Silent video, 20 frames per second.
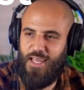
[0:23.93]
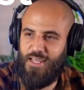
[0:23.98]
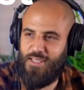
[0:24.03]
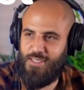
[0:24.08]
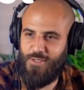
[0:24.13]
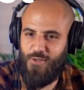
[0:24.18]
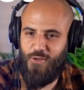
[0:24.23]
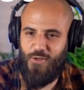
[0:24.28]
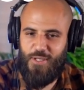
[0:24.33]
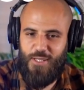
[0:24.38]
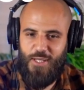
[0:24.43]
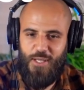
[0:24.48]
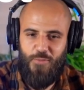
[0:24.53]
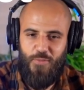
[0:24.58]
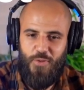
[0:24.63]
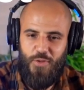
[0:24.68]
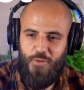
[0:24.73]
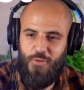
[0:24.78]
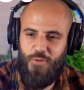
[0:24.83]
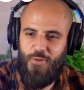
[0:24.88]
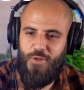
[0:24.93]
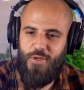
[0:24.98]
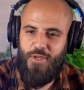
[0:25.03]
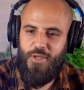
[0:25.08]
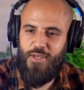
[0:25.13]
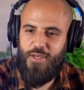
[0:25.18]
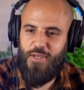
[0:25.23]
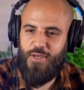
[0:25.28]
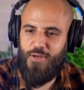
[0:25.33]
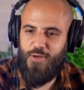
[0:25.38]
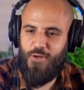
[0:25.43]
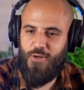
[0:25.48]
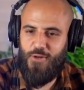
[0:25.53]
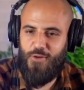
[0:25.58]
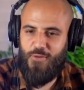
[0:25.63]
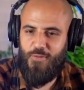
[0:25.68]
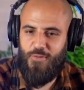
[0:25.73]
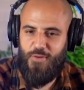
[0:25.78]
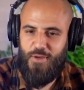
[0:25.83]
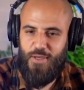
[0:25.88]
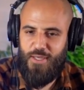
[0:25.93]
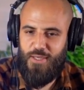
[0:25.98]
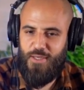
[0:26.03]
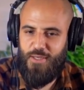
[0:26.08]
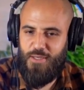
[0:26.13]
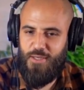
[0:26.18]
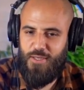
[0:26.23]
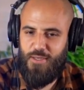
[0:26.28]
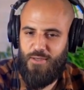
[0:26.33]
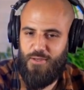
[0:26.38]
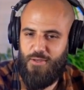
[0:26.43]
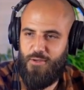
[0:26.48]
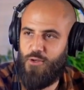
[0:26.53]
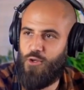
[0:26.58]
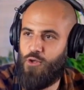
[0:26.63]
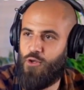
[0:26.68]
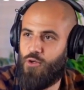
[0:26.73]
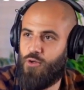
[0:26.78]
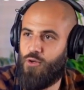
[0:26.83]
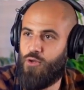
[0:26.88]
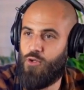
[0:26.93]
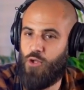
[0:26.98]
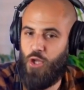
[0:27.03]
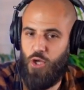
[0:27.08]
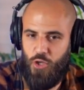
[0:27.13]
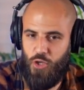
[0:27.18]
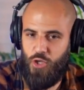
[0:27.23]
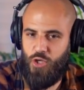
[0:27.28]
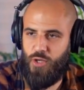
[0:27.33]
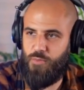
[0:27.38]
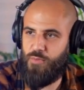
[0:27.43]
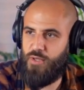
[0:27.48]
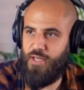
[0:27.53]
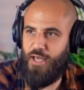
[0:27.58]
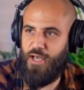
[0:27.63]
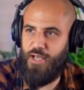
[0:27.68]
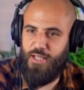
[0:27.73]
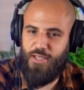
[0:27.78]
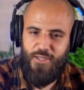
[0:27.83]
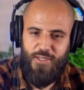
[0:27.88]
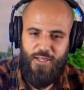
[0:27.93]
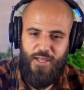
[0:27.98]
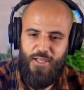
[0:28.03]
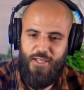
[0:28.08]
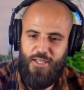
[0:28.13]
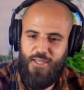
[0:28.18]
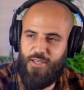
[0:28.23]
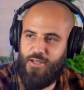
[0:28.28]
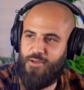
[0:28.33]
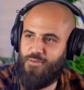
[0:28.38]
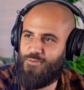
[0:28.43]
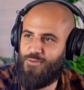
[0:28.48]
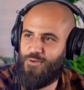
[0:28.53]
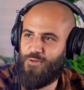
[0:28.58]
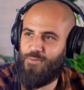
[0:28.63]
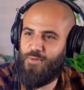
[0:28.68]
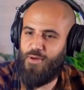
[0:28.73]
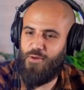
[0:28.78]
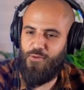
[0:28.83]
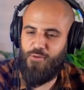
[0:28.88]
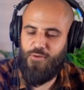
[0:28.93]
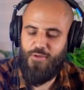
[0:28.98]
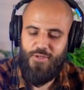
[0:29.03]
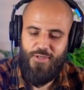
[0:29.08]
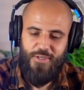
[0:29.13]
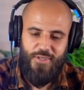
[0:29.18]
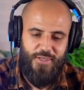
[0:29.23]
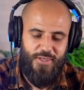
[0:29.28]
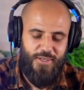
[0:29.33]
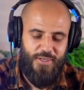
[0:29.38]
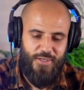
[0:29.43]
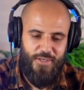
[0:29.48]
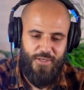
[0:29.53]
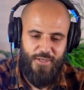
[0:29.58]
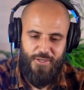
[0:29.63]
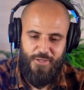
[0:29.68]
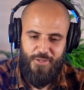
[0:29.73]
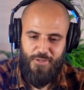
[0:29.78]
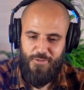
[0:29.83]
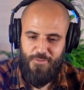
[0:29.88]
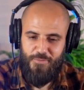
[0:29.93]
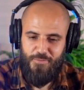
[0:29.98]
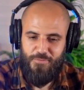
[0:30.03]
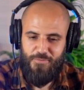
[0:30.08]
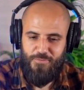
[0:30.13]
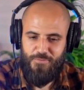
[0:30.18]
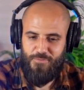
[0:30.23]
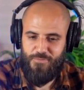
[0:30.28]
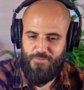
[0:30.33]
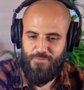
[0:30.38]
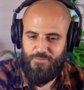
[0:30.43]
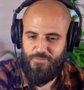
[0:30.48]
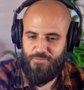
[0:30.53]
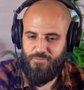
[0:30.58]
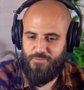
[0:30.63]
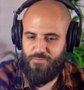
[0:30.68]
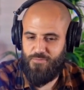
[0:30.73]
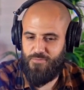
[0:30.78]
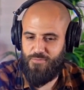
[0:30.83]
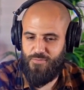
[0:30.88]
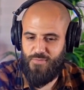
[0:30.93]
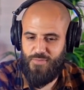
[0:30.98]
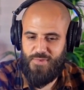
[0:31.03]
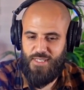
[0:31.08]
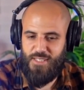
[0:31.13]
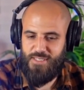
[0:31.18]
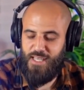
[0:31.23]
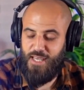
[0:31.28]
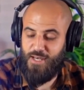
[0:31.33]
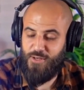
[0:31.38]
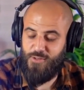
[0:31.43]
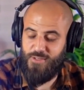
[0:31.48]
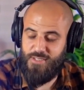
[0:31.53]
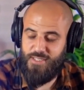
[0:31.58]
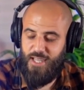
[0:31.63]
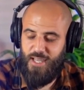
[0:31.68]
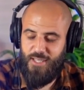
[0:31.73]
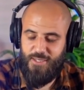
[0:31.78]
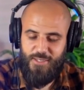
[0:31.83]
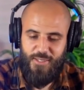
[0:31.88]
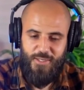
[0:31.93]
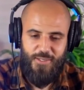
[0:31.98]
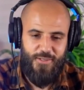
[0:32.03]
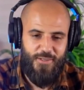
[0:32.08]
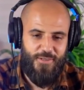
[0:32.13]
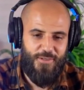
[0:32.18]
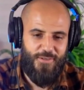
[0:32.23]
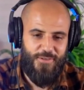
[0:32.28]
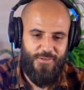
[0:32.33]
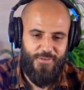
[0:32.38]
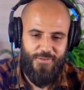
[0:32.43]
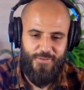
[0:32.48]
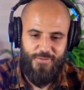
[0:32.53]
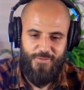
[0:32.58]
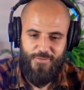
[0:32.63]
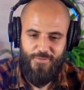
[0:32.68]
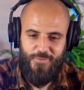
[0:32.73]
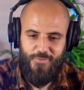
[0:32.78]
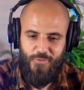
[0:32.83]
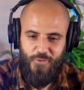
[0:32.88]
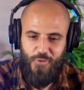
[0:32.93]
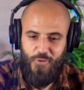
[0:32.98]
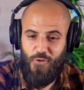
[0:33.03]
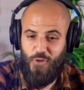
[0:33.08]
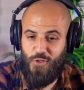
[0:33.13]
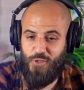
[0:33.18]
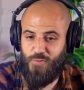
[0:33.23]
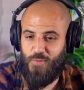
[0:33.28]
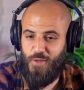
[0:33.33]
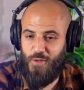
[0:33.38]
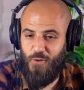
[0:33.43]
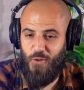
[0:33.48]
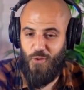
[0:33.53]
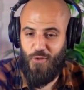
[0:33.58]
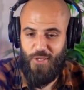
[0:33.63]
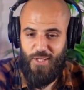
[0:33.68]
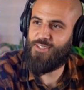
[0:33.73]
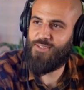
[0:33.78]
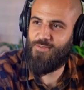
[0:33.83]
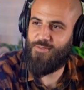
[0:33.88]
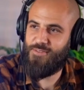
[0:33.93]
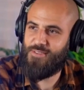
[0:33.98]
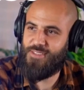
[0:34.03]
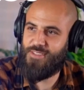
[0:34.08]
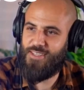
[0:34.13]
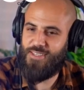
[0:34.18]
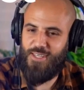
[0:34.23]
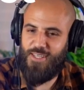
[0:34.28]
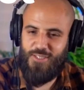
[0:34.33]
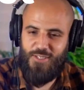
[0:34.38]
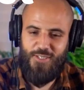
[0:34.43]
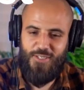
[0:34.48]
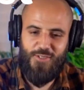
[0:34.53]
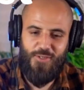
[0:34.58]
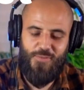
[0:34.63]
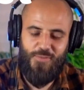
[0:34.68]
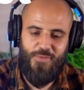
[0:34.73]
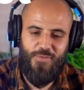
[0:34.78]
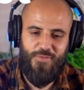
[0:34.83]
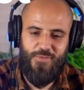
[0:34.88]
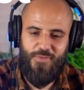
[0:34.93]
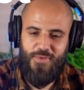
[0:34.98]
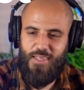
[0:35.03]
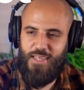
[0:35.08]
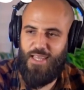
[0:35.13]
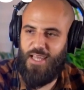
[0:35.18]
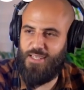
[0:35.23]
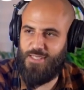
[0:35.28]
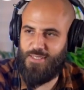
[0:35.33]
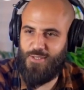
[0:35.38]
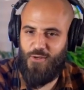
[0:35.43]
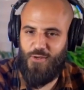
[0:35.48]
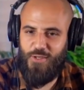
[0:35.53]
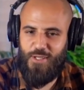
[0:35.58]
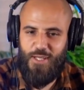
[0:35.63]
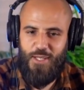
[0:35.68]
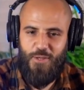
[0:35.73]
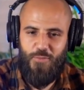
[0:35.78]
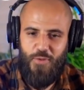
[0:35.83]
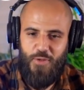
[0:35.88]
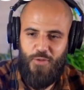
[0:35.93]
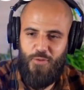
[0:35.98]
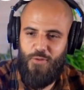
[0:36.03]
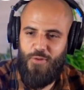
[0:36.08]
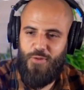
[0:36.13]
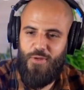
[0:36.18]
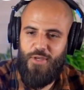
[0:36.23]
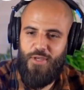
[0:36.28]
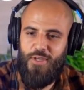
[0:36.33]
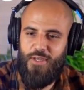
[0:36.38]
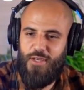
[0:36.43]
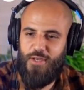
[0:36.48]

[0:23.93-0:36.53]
Let's do it. This one, like you said, it's appealing because at its core, it's pretty simple, right? Yeah, from what I gathered, it's basically swapping out your breakfast, lunch, dinner, all that for these specially made smoothies for 21 days straight.